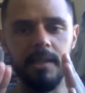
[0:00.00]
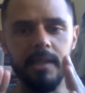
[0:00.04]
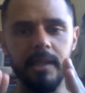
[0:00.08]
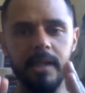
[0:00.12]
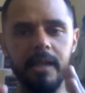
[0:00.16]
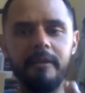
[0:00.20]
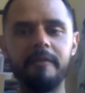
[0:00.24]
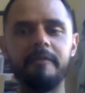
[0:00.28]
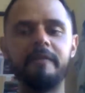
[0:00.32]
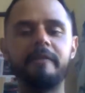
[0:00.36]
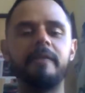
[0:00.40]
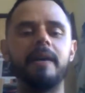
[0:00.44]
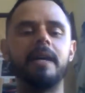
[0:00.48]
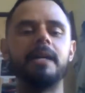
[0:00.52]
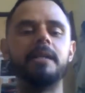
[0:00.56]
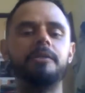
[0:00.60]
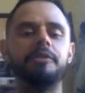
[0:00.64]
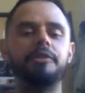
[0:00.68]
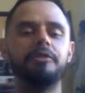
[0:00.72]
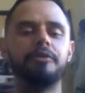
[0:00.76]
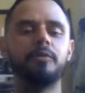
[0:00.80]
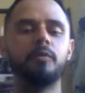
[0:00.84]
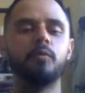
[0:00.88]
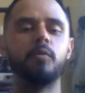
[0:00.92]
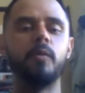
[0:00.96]
and find
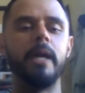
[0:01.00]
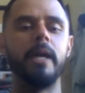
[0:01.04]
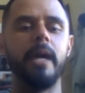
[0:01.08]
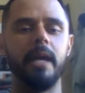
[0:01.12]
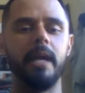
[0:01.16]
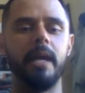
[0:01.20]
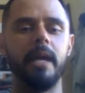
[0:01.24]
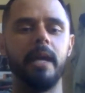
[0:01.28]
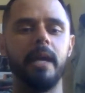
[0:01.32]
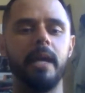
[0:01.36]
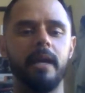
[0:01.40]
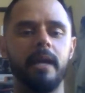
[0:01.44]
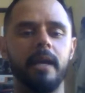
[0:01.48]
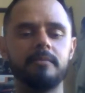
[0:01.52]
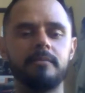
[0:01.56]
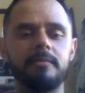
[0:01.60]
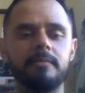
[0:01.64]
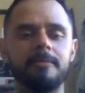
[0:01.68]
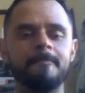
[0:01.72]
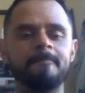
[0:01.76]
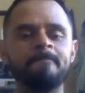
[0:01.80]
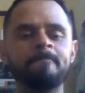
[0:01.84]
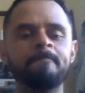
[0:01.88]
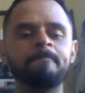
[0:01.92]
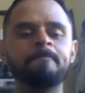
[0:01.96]
your way.
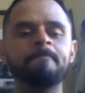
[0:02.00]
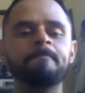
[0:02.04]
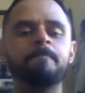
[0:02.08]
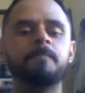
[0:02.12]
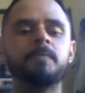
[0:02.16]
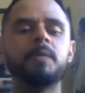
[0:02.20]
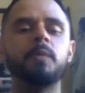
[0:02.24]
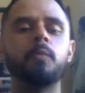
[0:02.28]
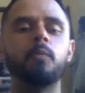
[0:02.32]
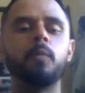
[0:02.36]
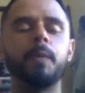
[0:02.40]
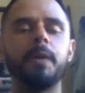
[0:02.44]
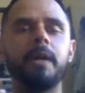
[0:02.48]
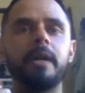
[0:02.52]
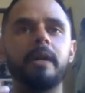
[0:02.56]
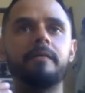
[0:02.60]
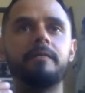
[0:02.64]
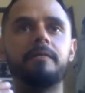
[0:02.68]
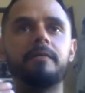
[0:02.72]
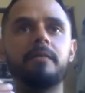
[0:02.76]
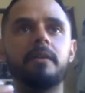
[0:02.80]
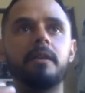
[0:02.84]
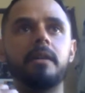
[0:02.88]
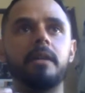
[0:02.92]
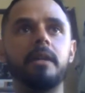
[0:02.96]

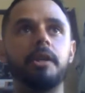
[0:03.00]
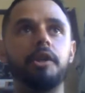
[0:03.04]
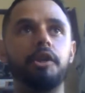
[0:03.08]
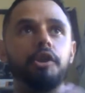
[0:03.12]
Whatever